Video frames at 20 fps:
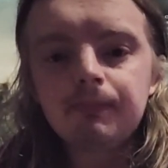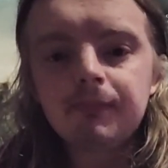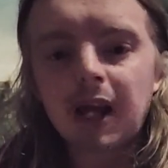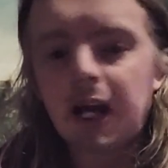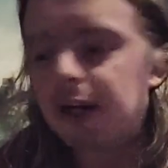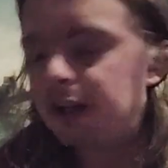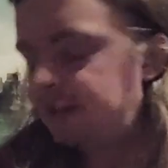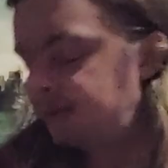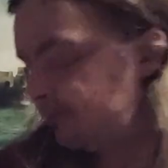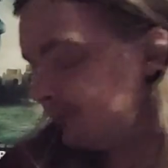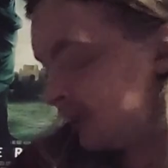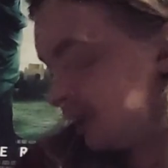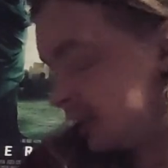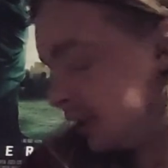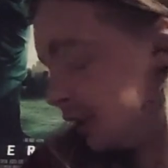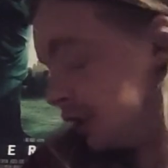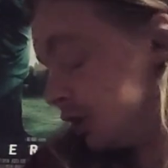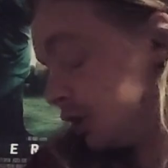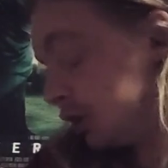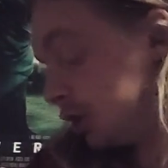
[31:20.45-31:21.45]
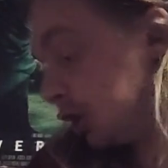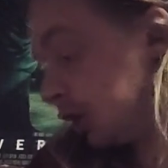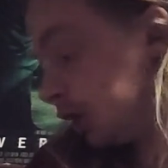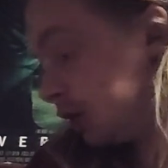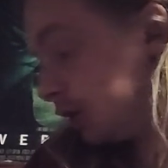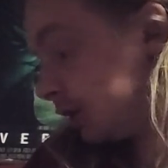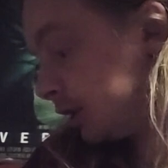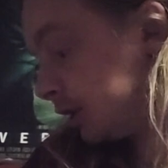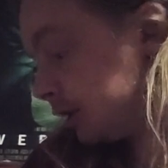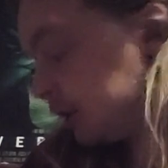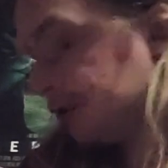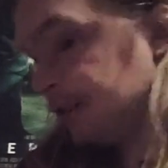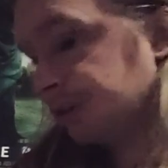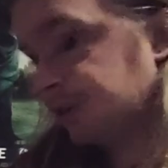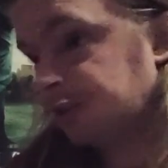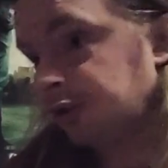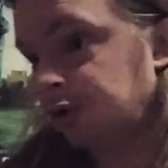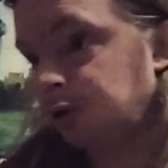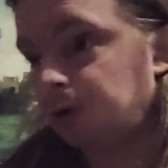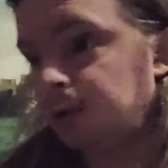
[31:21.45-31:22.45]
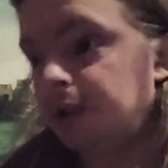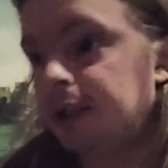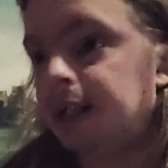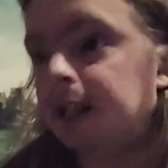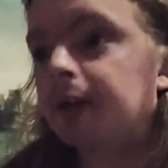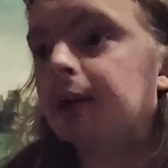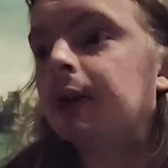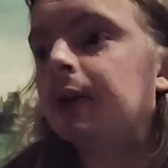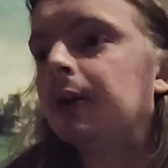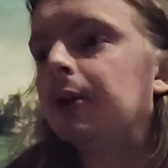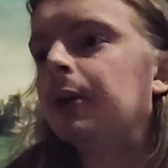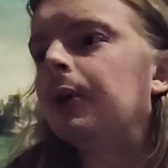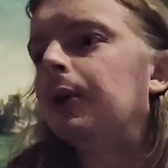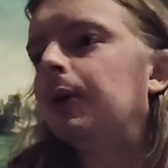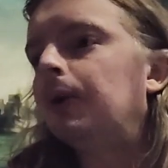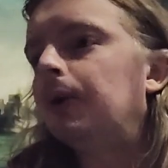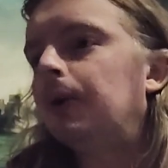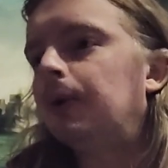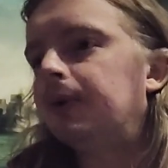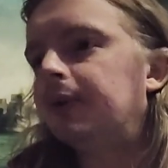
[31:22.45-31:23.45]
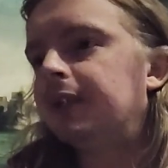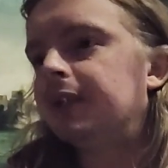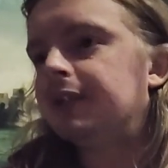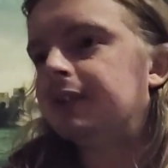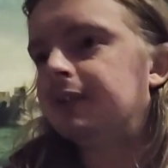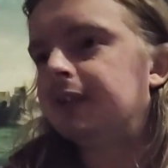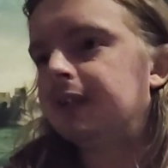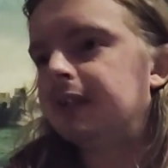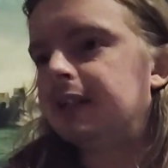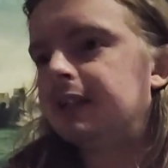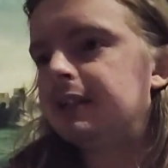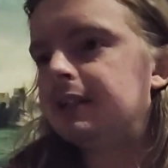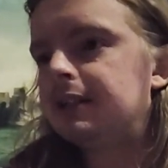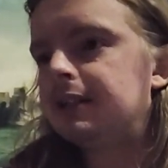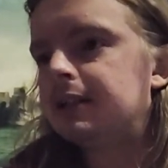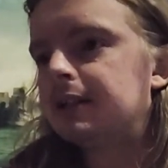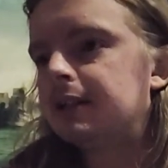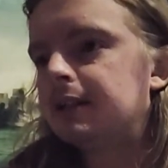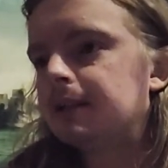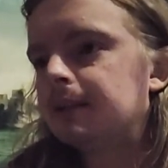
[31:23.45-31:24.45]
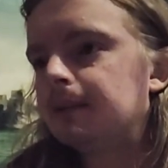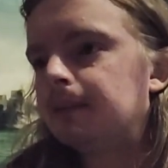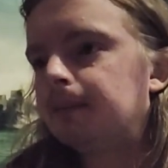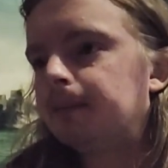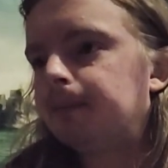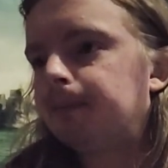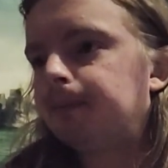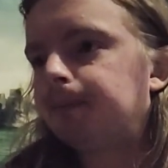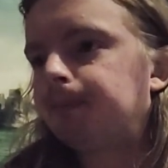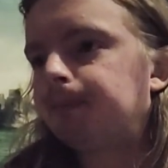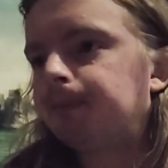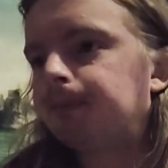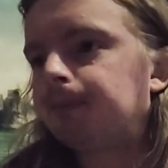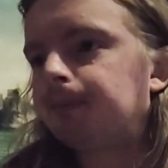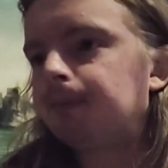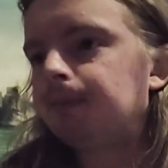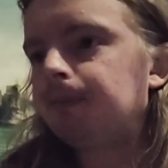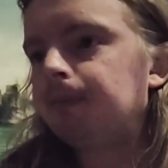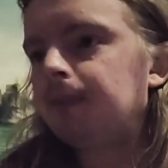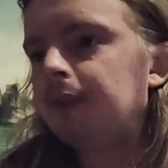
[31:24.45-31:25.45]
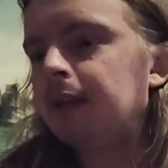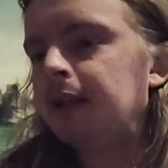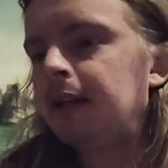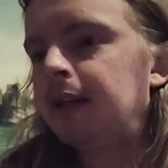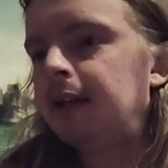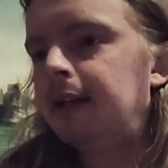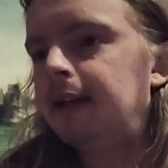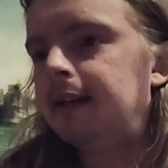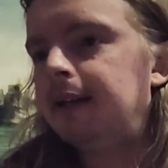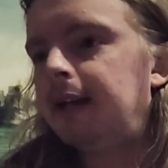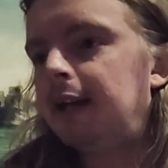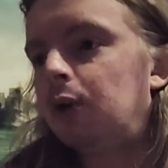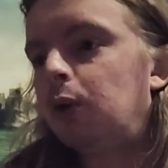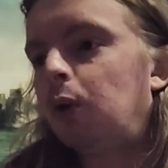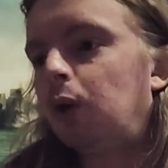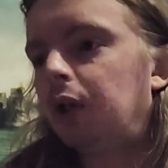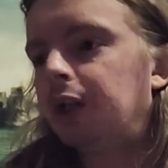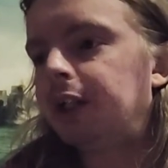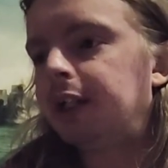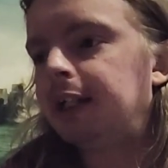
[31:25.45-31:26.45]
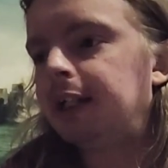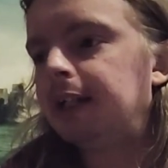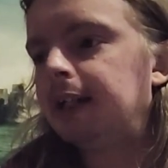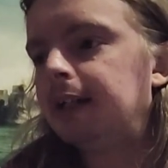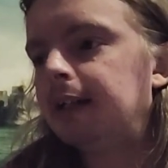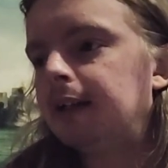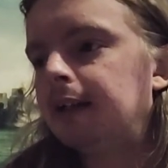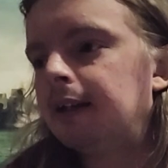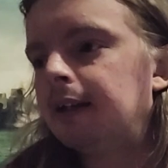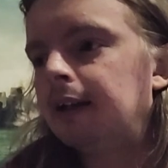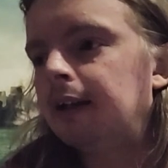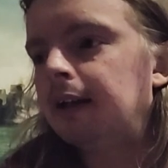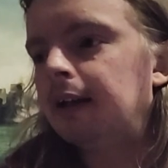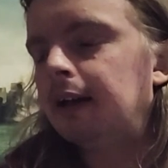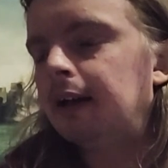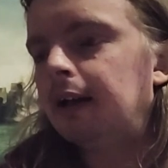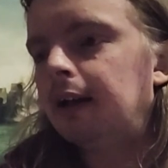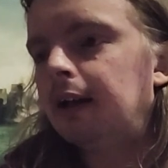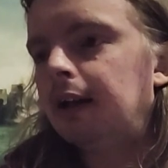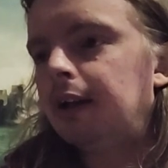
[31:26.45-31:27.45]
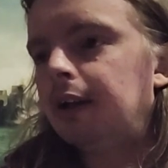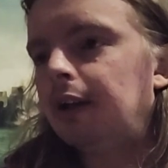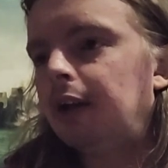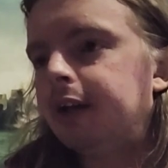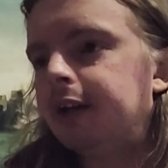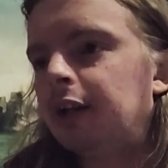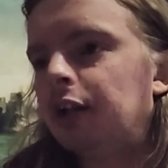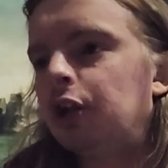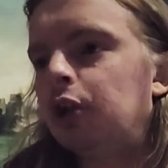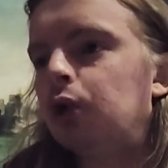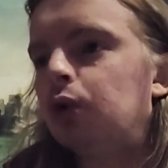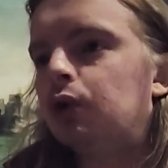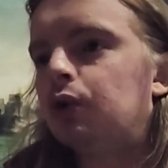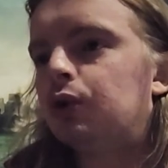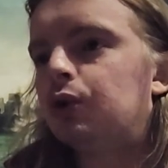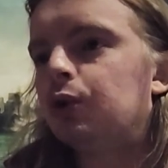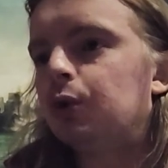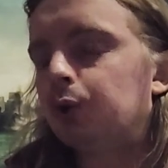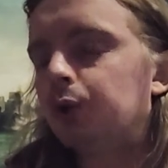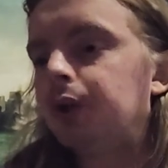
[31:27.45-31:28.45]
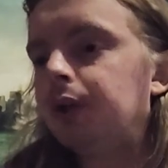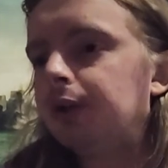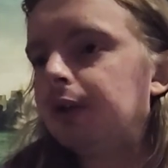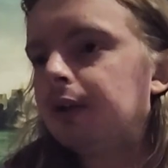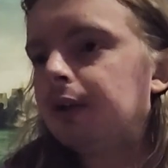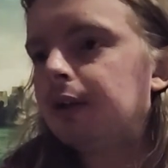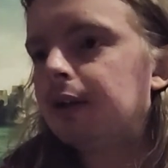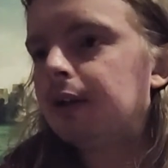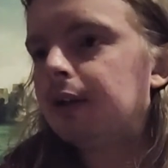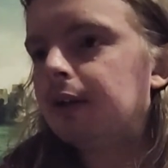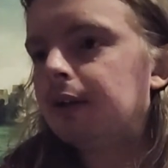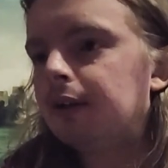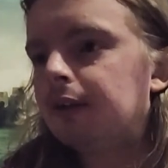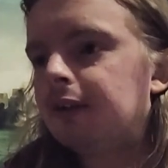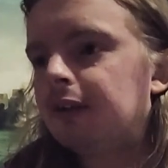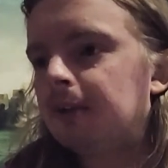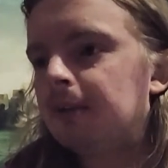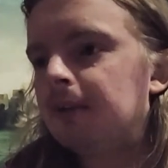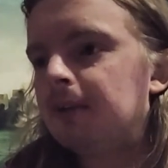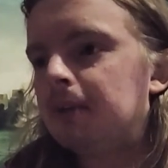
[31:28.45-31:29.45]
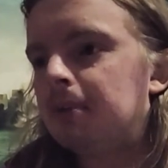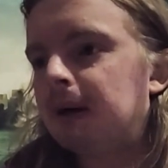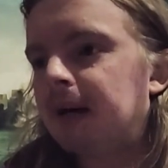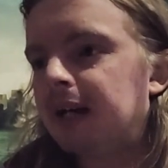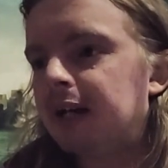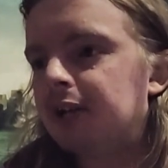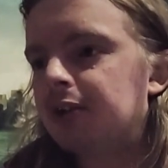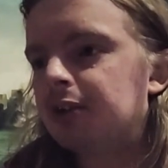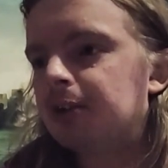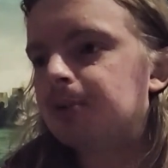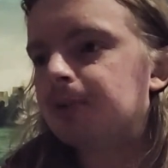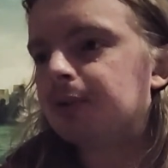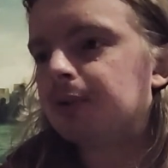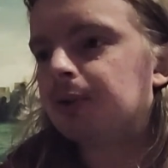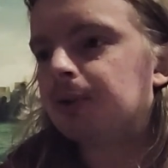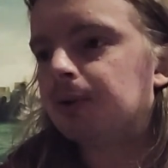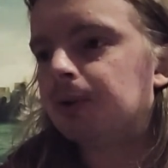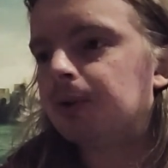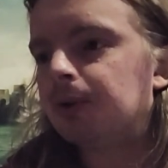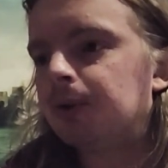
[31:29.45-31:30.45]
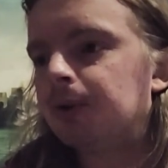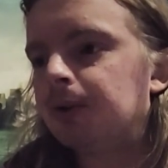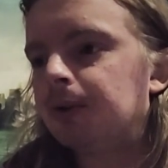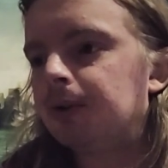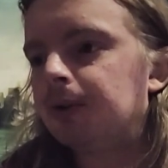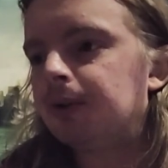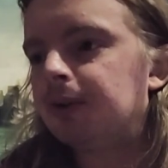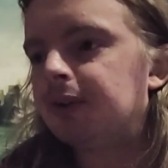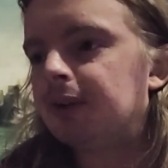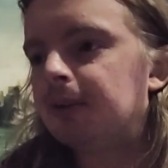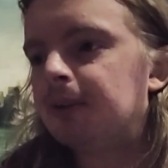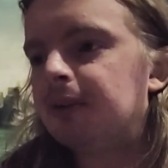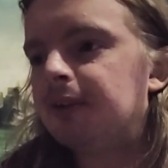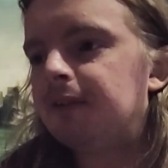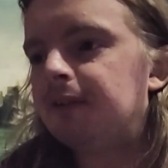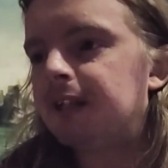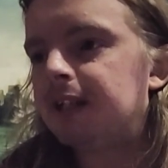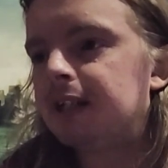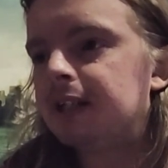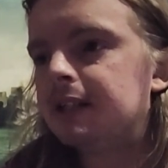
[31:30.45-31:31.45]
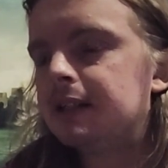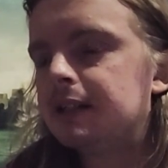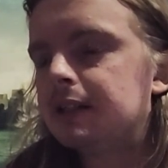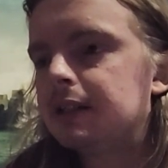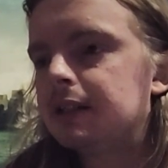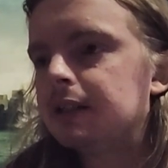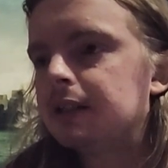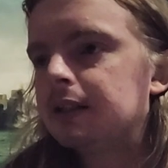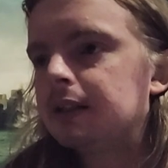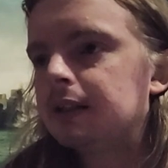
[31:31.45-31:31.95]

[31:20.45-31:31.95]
And it's fucking a joke just to look at all these figures in their quality. Like, they look good. Some of the paint jobs are good on some of the figures.